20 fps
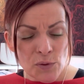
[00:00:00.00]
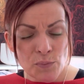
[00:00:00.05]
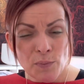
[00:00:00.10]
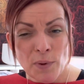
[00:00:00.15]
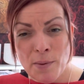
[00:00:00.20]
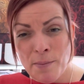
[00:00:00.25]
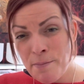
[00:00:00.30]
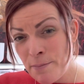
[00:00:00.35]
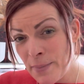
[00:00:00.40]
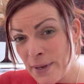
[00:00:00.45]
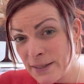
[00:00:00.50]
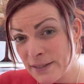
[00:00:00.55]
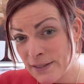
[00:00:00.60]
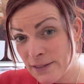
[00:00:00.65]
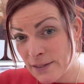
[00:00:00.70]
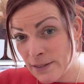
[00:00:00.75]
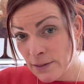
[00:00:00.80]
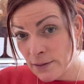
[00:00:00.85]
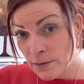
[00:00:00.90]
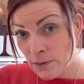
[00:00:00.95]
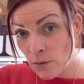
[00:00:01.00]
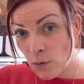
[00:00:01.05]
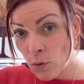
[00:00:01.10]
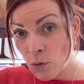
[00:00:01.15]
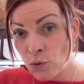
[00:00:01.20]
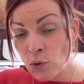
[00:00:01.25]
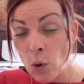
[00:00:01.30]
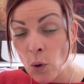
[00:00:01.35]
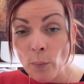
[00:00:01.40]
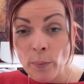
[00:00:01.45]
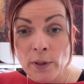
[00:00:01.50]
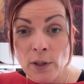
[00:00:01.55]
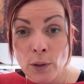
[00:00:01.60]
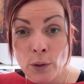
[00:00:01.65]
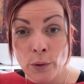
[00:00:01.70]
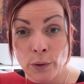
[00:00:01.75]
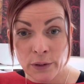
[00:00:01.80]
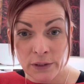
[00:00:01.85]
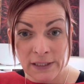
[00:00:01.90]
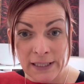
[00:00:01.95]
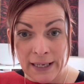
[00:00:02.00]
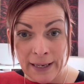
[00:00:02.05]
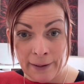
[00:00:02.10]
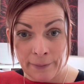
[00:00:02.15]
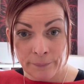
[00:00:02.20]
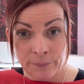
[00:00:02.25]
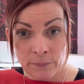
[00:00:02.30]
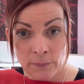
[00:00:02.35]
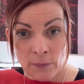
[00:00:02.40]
been missed or not been looked at.